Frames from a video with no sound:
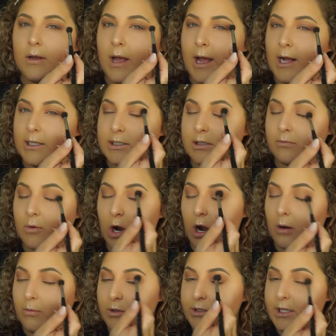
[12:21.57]
Add some
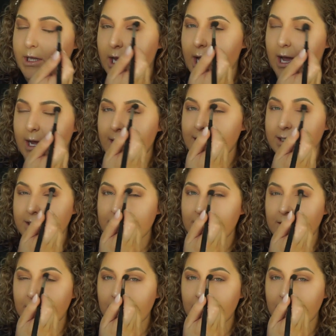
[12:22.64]
caramel to the eyes.